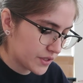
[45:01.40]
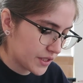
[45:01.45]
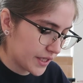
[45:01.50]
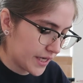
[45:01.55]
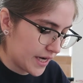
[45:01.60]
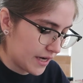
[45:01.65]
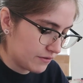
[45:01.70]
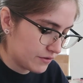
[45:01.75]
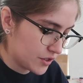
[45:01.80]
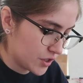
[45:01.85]
is
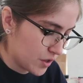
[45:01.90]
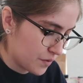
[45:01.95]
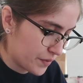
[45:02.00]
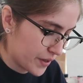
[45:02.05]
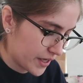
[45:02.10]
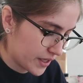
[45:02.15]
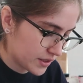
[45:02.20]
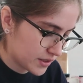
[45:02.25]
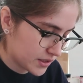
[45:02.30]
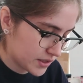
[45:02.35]
gonna have to go
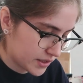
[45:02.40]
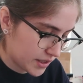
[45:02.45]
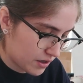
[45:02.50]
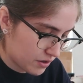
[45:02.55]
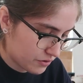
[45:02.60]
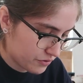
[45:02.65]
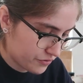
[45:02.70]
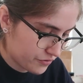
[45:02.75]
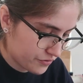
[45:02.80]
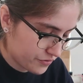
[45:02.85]
by
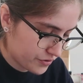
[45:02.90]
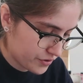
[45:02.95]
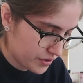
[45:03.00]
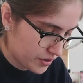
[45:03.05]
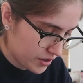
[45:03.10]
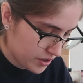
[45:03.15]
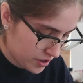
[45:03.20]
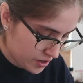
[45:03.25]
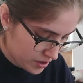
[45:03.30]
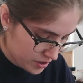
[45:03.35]
itself.
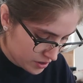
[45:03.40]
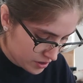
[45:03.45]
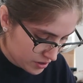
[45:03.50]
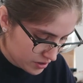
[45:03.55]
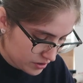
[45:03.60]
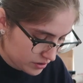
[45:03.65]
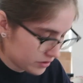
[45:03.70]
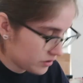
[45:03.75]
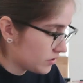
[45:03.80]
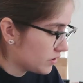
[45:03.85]

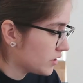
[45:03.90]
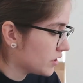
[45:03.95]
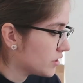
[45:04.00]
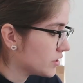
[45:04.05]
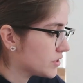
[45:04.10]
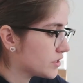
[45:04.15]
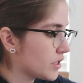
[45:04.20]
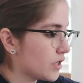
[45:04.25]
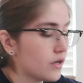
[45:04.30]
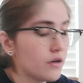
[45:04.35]

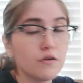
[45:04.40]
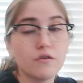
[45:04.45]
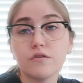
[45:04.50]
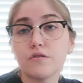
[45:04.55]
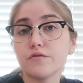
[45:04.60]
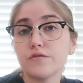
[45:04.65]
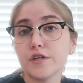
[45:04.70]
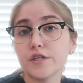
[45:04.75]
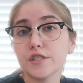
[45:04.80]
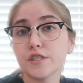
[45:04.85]
So
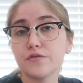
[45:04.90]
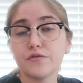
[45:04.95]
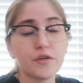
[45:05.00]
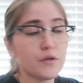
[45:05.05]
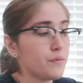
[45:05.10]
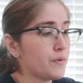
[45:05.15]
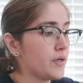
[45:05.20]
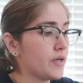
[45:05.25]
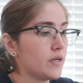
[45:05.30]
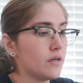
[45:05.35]
first
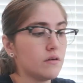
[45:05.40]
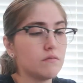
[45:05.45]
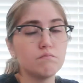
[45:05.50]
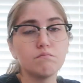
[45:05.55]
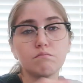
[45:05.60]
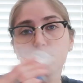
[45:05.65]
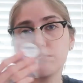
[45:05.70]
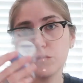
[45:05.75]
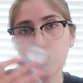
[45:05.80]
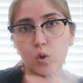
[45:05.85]
freebie,
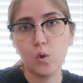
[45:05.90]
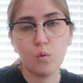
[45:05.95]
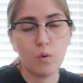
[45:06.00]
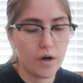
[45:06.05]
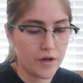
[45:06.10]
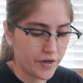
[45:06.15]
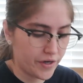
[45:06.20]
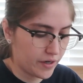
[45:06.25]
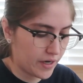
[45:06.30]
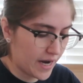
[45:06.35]
Cool
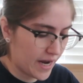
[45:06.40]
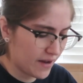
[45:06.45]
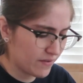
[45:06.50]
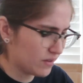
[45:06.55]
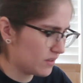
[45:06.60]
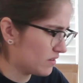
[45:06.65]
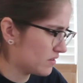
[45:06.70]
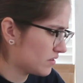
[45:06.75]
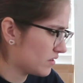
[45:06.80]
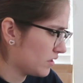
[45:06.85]
Water. I
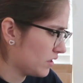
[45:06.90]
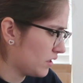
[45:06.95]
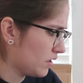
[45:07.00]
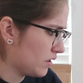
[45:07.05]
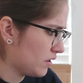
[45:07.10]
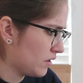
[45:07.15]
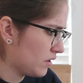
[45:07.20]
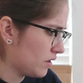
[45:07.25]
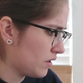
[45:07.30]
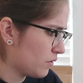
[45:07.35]
have a,
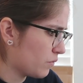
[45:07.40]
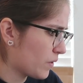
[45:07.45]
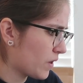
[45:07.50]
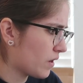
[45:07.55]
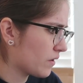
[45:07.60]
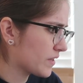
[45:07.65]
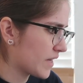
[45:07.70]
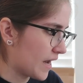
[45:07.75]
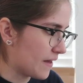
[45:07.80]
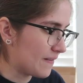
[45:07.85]

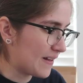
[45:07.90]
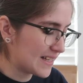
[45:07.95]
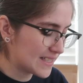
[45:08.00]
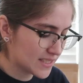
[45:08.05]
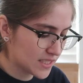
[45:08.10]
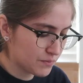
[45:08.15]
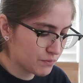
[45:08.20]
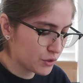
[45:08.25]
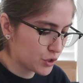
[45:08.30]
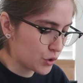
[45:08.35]
well, yeah,
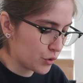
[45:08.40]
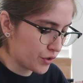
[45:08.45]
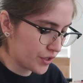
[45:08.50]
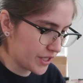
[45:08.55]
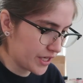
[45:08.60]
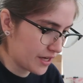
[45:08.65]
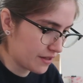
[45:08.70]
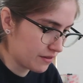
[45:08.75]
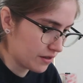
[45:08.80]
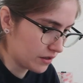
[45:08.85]
that's the
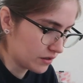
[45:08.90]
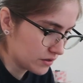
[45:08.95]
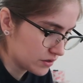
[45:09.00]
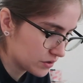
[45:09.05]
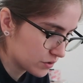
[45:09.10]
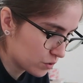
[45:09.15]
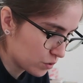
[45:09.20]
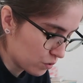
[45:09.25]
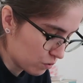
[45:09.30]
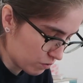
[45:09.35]
majority, I think,
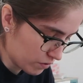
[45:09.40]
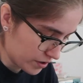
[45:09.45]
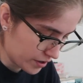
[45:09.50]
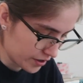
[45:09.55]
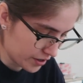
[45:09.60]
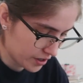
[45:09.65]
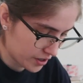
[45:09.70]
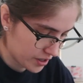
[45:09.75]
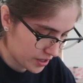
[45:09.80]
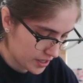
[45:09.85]
is Cool
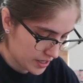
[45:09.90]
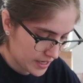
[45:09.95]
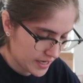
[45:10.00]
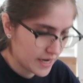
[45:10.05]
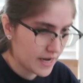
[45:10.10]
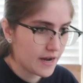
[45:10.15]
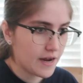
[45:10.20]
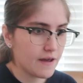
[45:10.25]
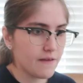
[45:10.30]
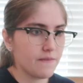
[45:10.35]
Water.
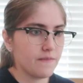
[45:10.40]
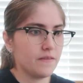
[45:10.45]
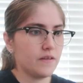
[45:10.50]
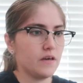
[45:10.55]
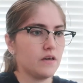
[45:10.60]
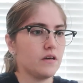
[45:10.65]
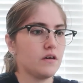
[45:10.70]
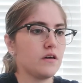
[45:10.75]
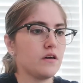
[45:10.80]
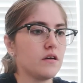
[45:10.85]
And
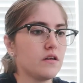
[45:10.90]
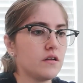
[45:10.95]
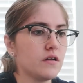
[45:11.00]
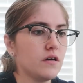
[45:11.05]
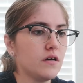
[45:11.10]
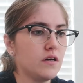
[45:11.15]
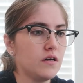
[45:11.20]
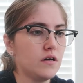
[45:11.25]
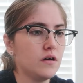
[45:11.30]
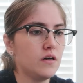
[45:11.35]

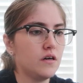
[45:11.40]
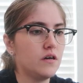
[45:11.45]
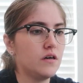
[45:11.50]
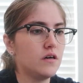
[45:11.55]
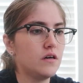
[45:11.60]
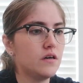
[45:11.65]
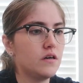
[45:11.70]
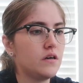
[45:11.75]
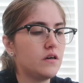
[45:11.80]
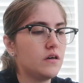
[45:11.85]
then
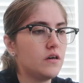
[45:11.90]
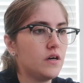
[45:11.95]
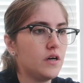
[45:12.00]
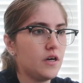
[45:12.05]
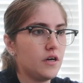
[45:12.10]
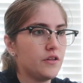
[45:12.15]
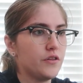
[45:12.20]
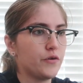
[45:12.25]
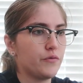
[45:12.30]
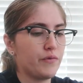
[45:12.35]

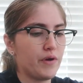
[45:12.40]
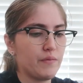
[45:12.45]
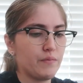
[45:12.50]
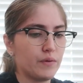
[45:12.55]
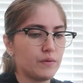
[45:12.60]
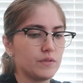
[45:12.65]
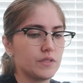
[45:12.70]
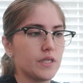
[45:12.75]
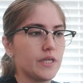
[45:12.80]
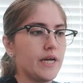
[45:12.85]
the
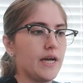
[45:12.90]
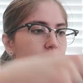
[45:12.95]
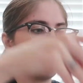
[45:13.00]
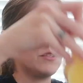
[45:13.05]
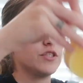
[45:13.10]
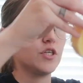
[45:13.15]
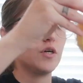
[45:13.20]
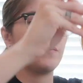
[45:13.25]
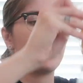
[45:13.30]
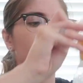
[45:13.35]
rainbow is gonna
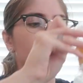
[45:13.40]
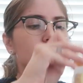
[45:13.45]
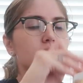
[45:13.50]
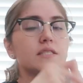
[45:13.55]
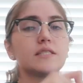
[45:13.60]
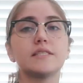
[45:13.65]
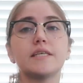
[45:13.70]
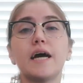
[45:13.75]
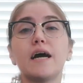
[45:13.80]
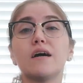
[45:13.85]
have to go by
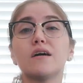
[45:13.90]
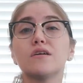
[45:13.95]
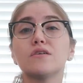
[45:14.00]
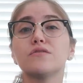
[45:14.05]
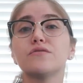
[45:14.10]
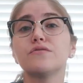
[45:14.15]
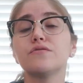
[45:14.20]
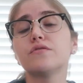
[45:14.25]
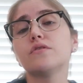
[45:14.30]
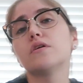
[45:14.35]

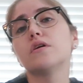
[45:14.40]
itself.